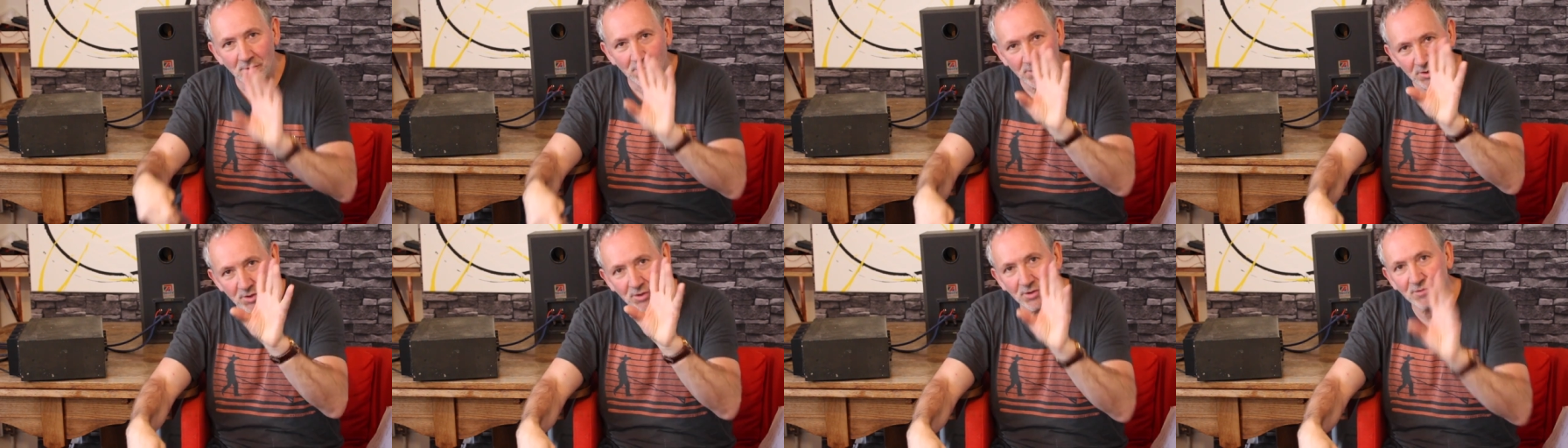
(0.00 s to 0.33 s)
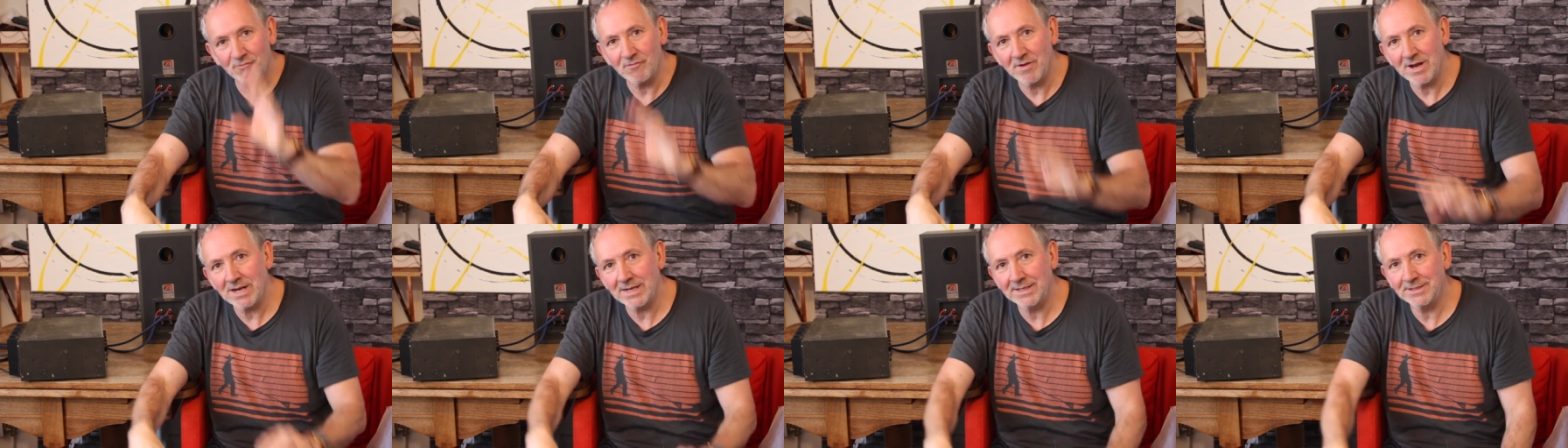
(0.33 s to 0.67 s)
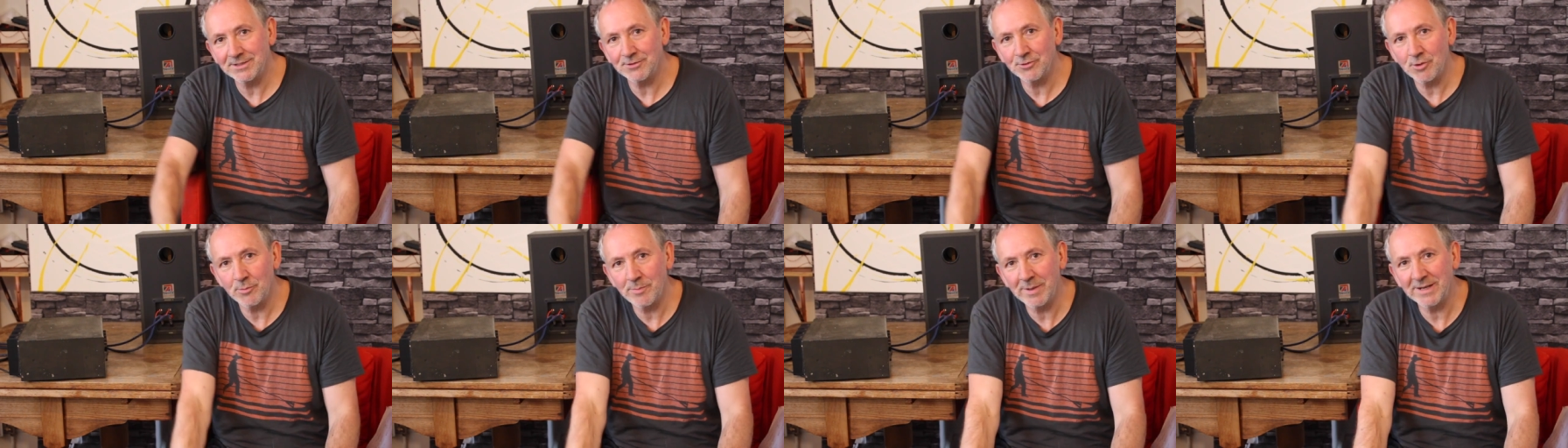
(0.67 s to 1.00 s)
Well, you can really
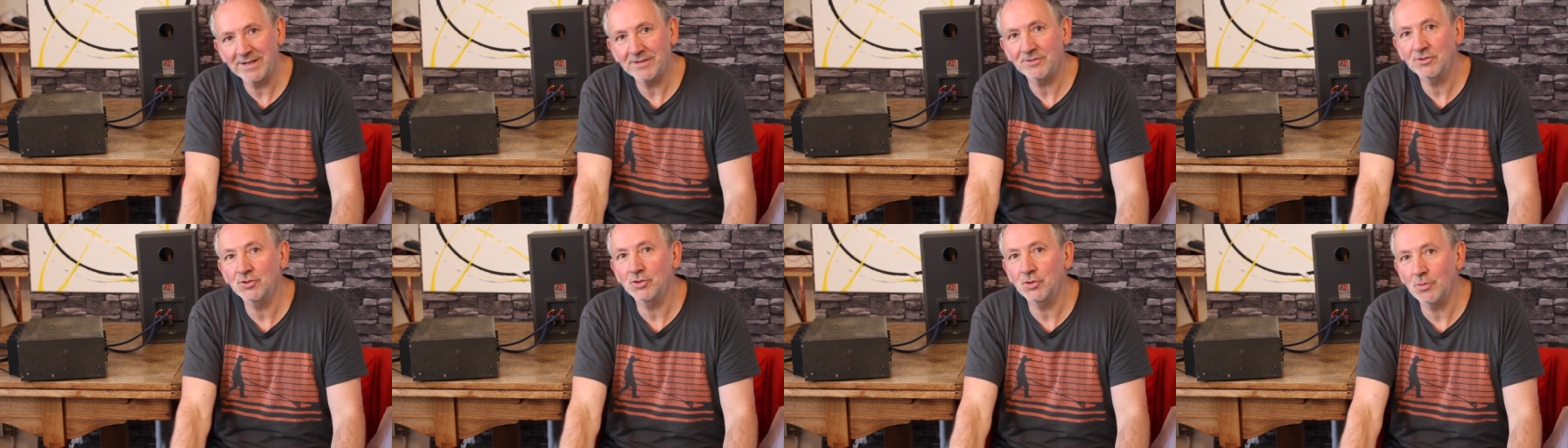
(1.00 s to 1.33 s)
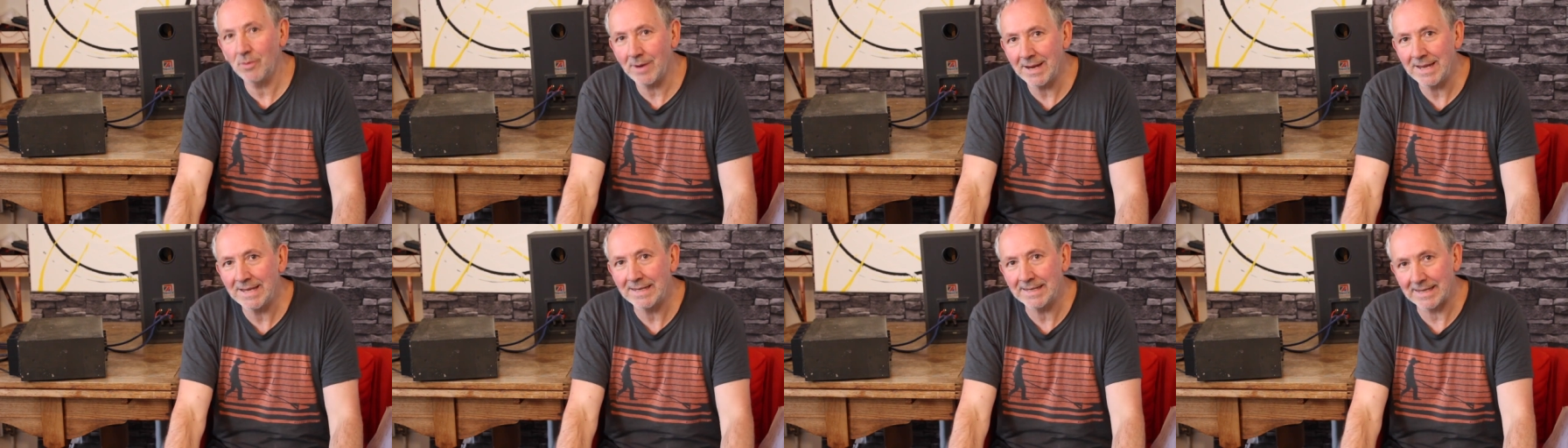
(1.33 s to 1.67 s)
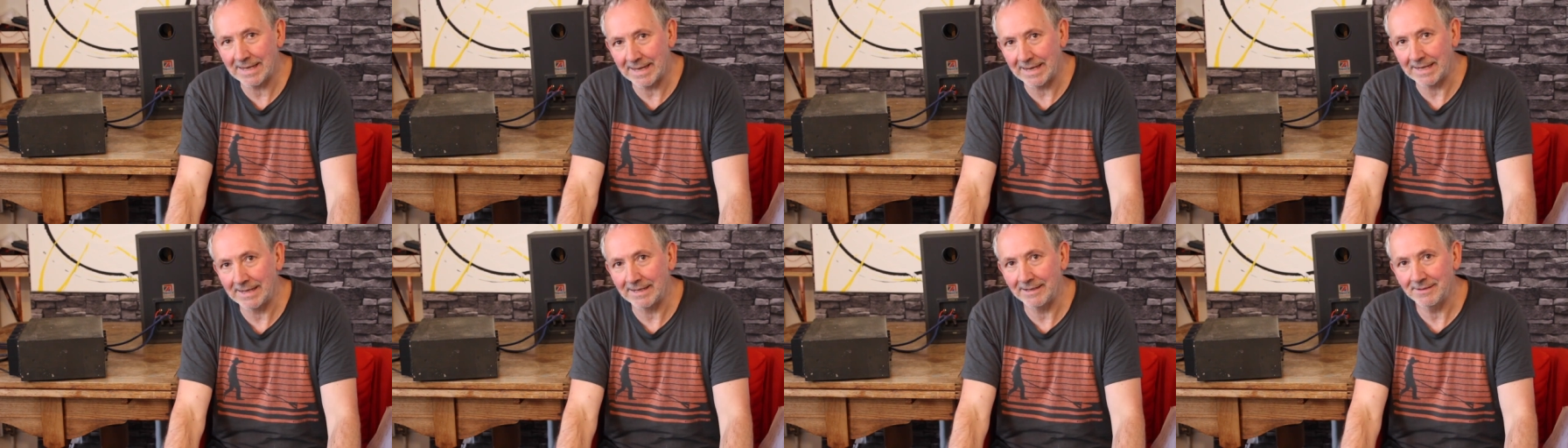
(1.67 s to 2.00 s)
do a bit of
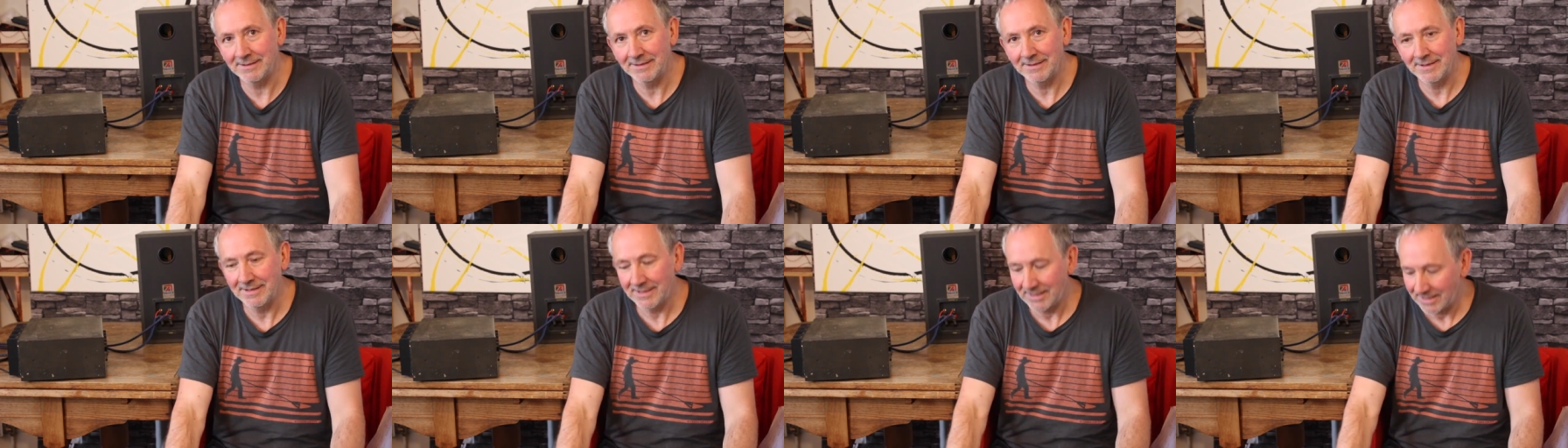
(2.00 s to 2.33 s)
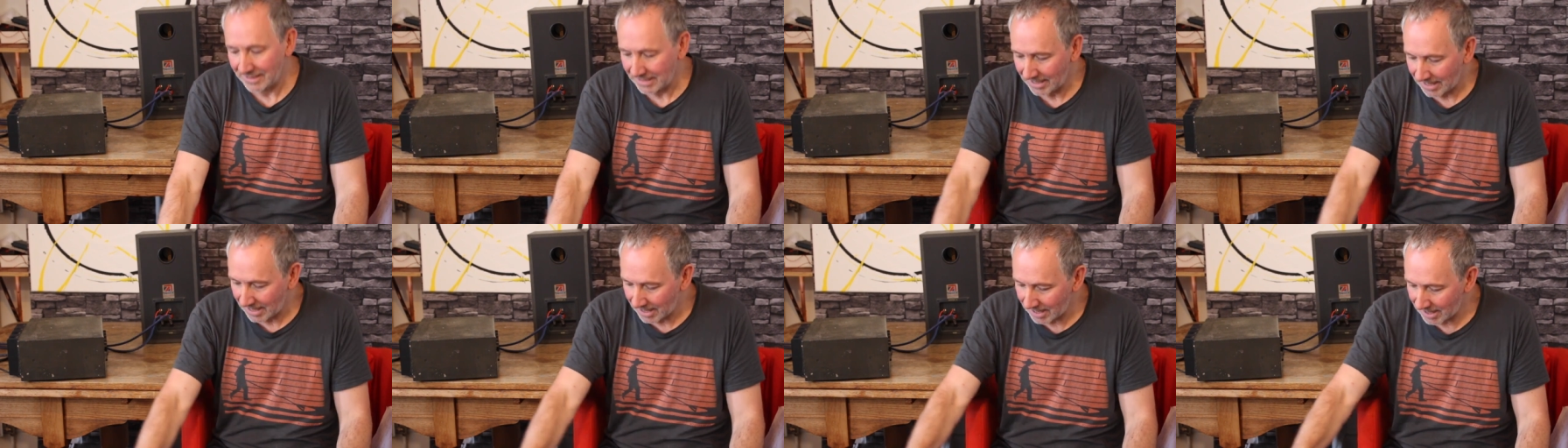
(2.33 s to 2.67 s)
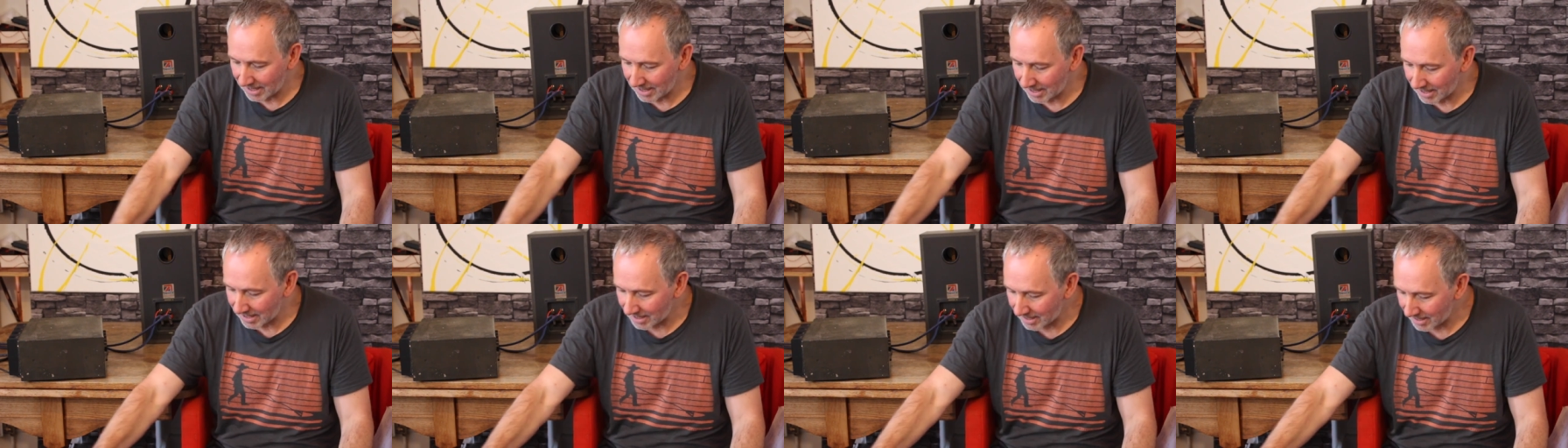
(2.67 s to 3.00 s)
tweaking
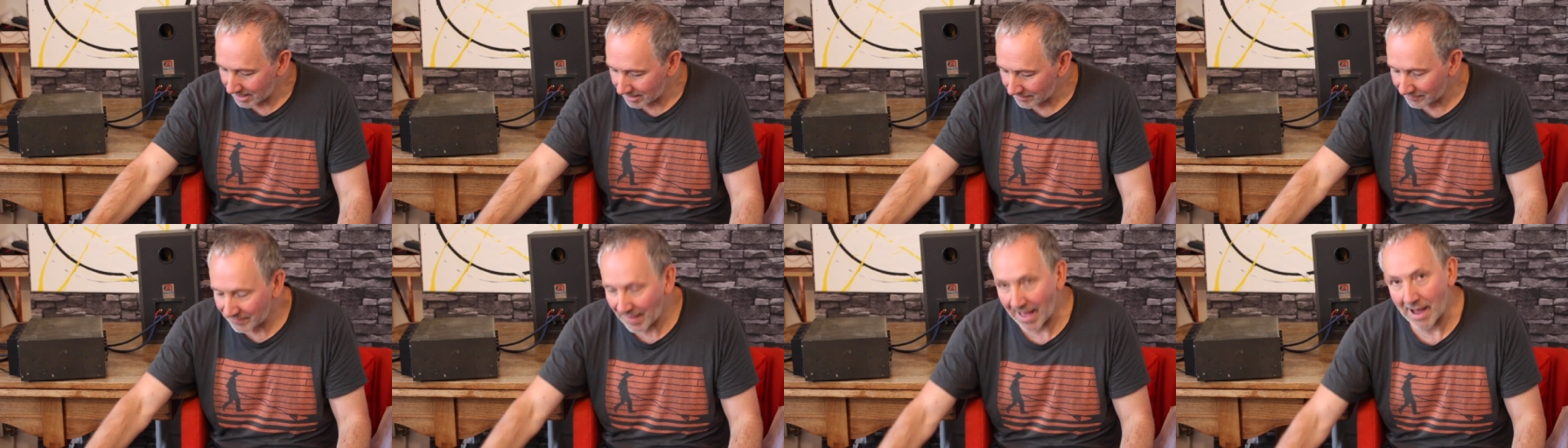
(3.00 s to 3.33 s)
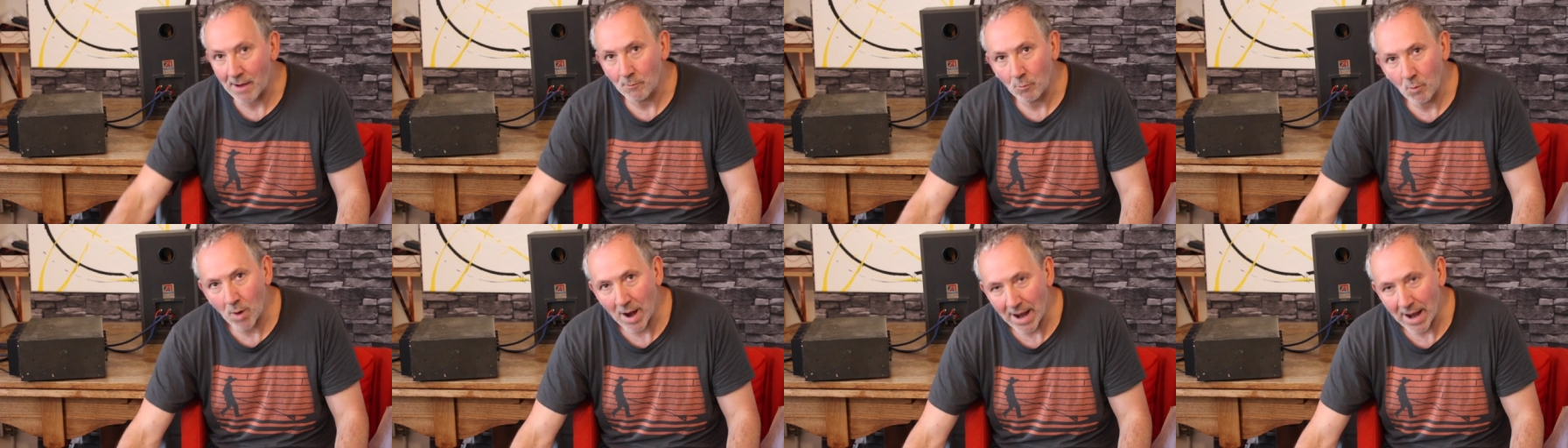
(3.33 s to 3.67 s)
uh, that